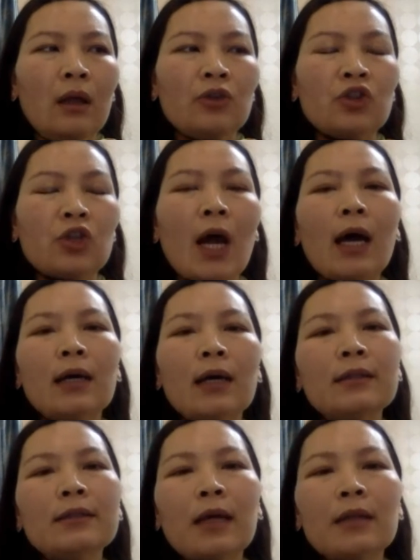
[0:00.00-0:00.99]

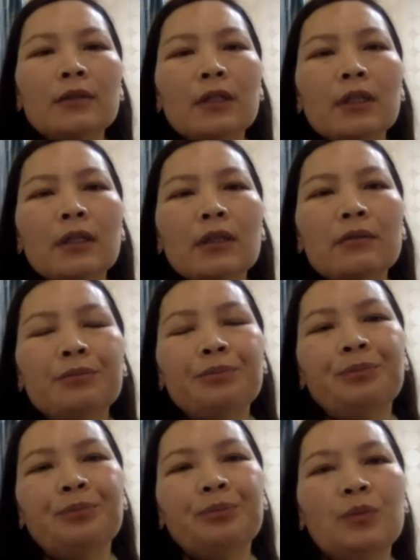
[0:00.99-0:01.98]
child under
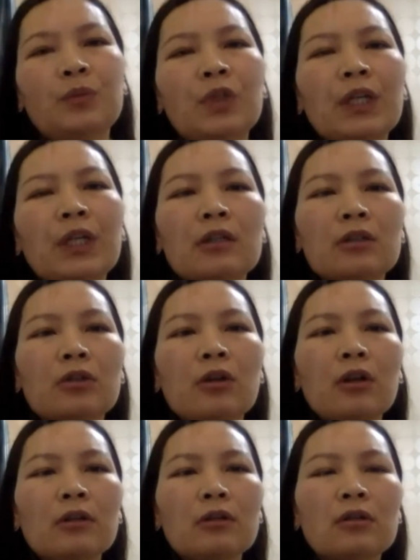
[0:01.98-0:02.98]
3 years
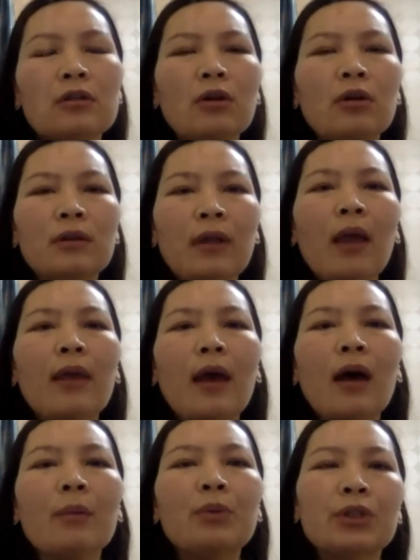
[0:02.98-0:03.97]
old, so they
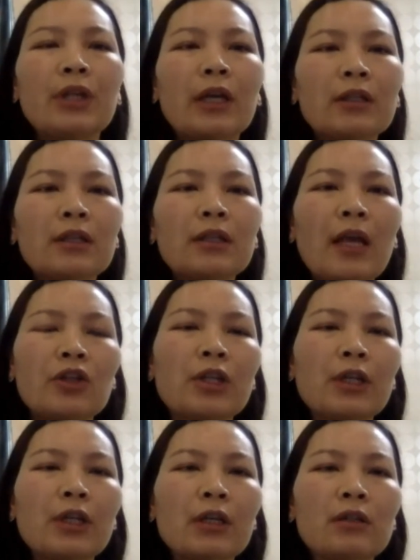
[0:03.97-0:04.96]
are protected
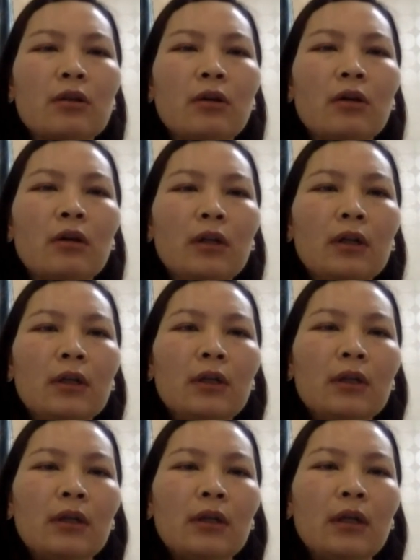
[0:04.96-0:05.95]
actually. So
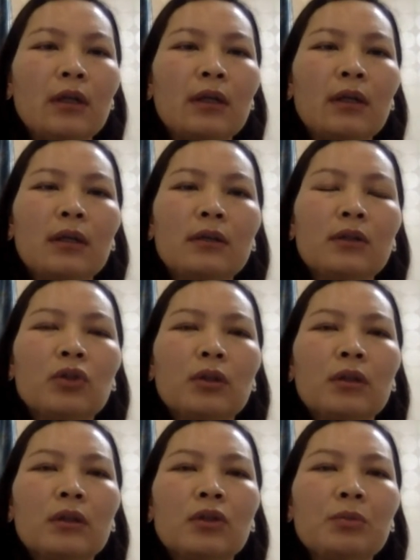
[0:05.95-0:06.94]

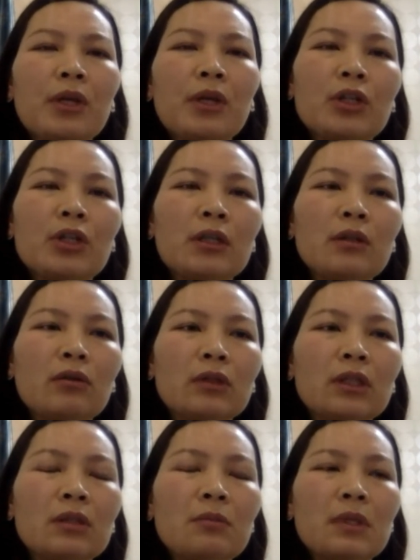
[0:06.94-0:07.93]
termination or
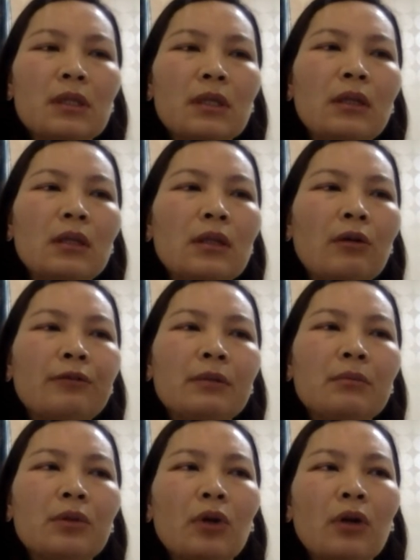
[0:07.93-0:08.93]
dismissal of the
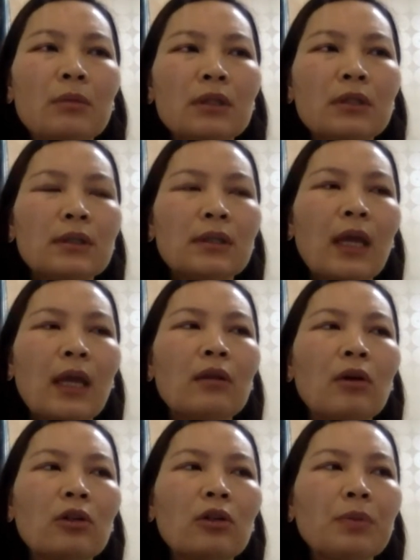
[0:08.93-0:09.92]
employment
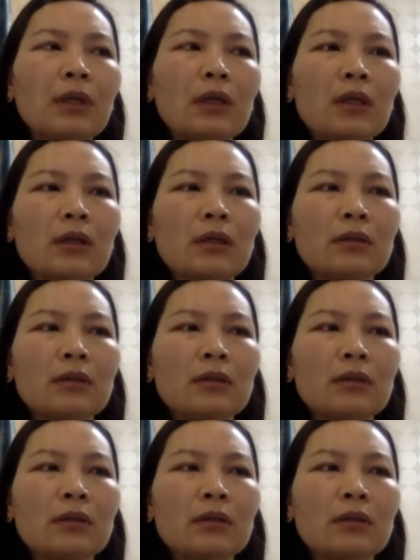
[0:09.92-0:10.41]
cannot be